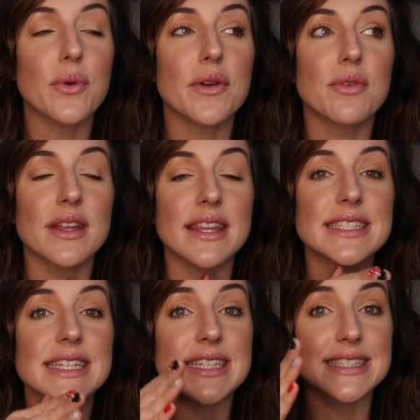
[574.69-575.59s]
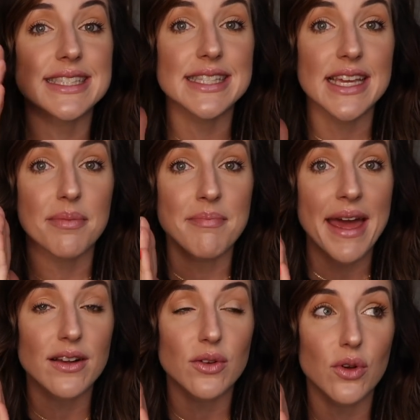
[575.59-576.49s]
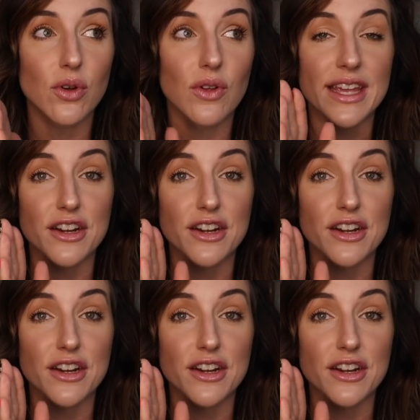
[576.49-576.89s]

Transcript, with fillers: We really didn't seek medical